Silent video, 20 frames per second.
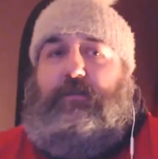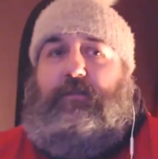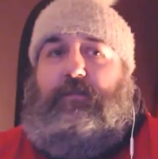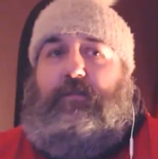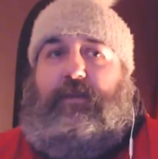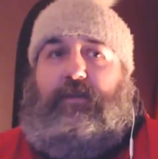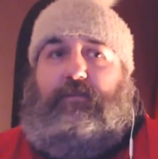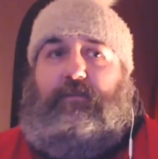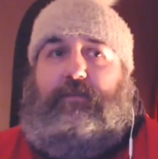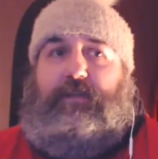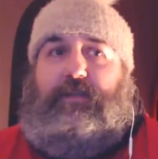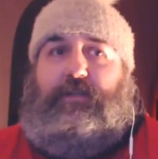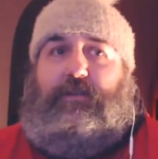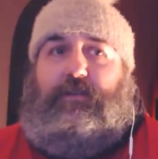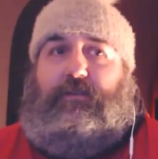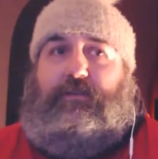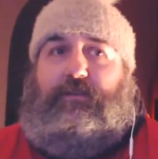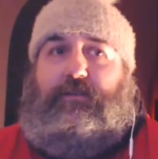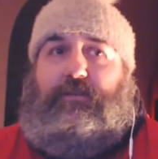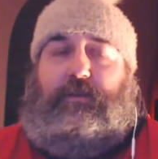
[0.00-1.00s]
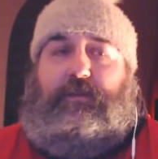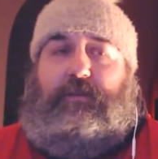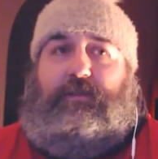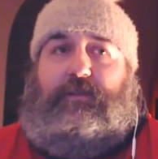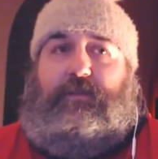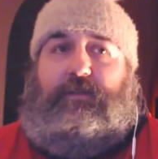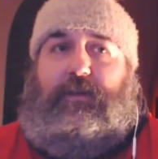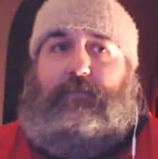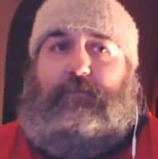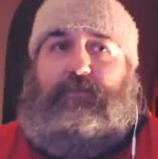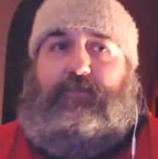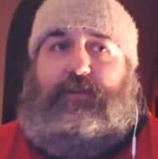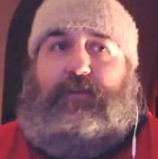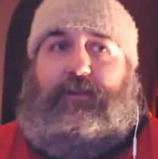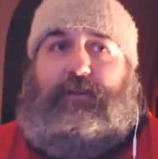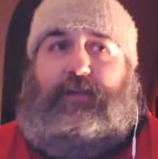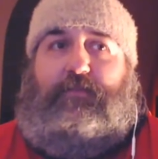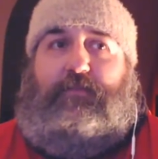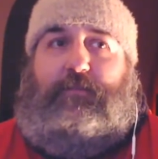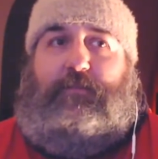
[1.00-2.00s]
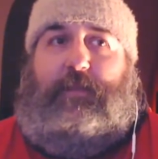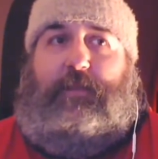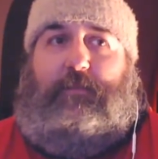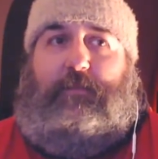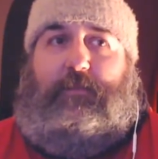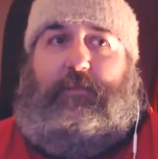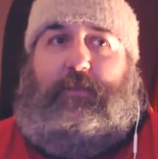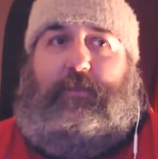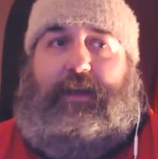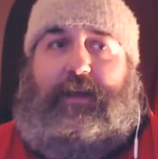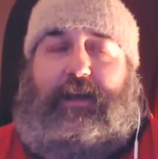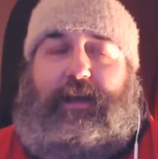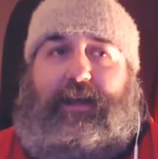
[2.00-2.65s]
think to it, Josh? Because I'm struggling to remember it.